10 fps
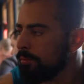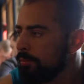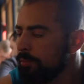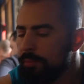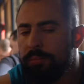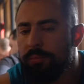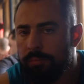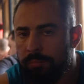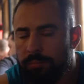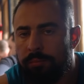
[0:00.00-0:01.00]

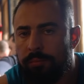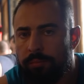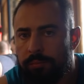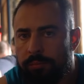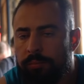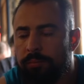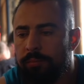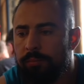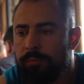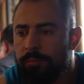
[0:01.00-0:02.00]

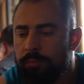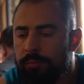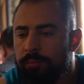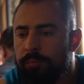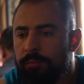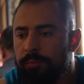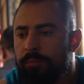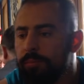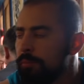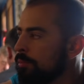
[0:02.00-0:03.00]

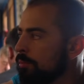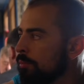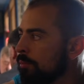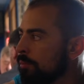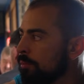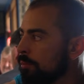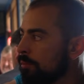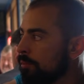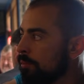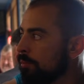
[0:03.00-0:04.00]

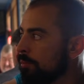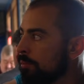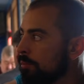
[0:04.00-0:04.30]
[no speech]